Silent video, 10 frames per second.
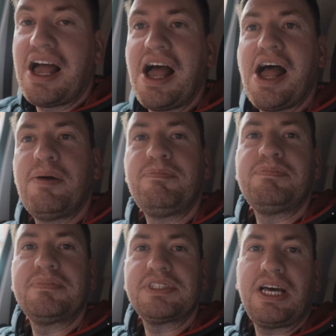
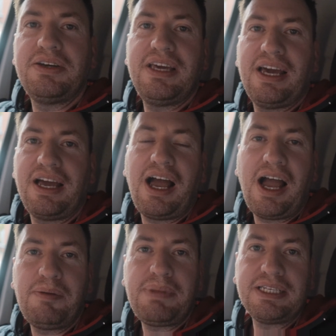Um, so yeah,
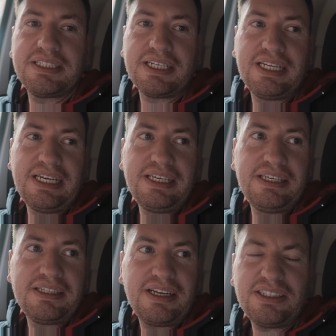um,
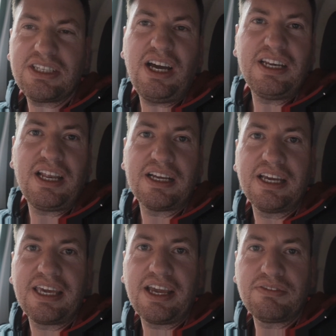basically it's kind of like a
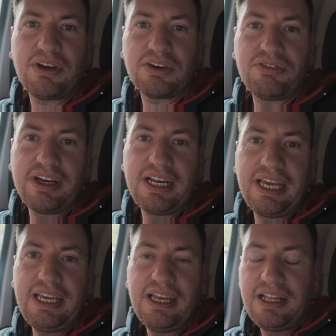gig vlog
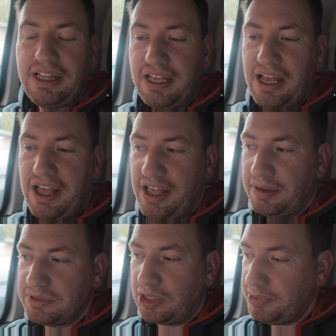really.
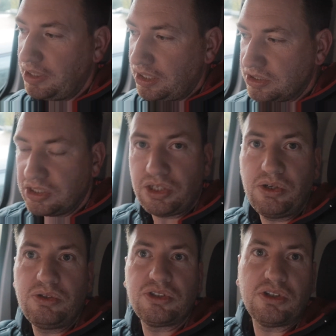Um, so I've been asked to
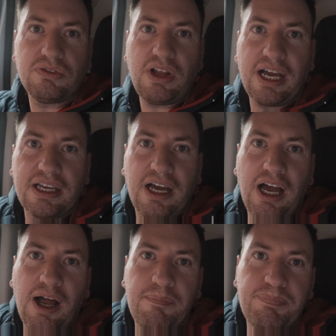do sort of like
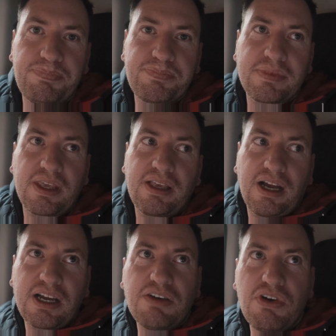um, a
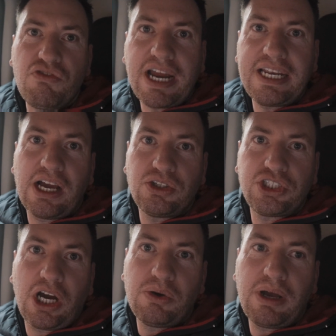cover radio
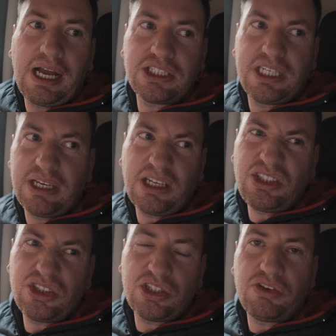show actually. I
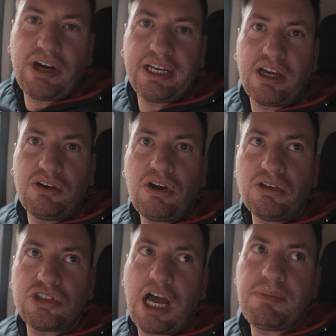used to do radio a
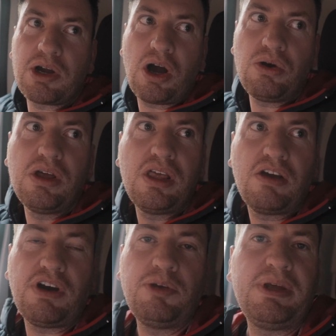long time ago.
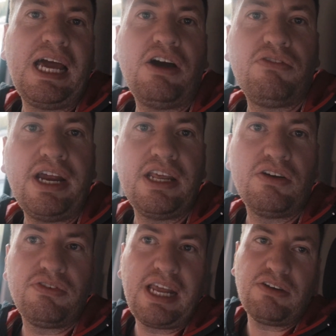I've only been out of radio
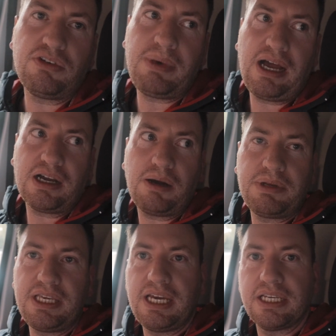for now for about a couple
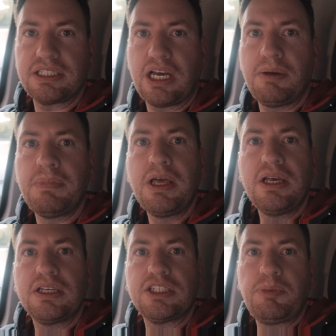of years. Um,
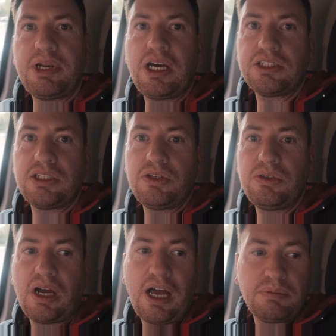so I've been asked to
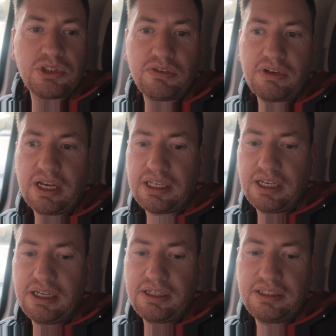do um, sort of like
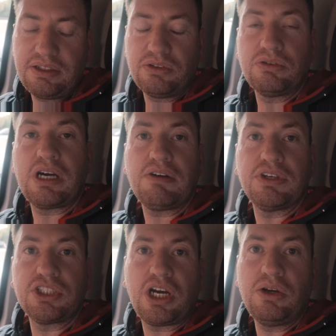a little cover
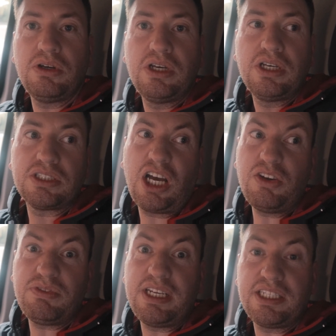show. So
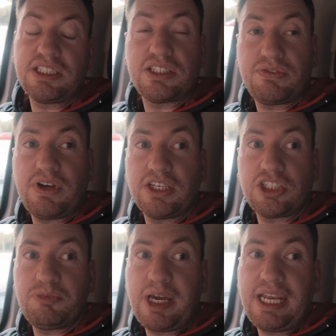hopefully this is the first
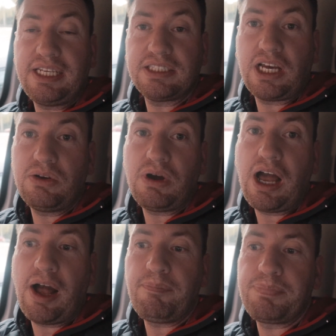of many. So
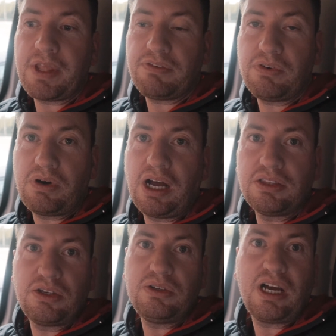um, I thought I'd
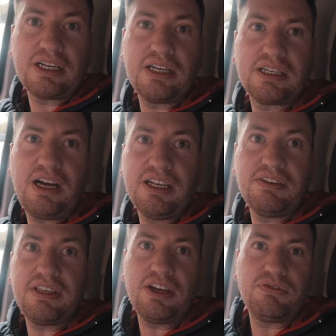do like a kind
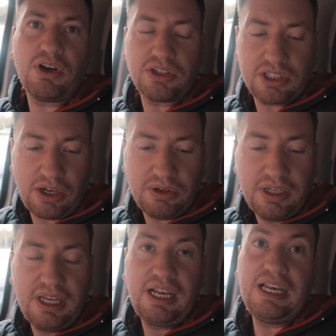of gig vlog. So
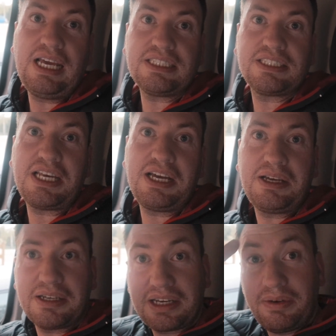let's
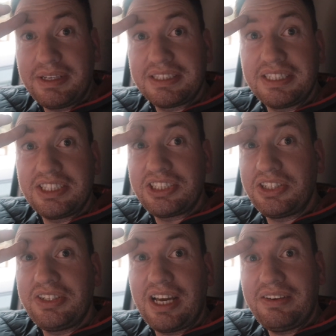uh, go into the
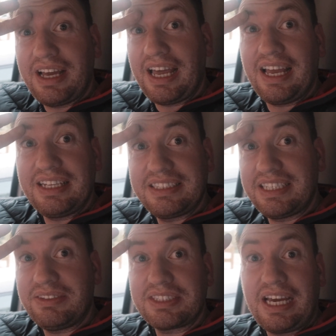studio and
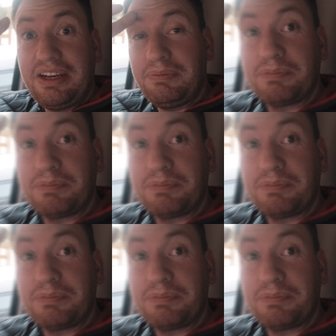see what's going on.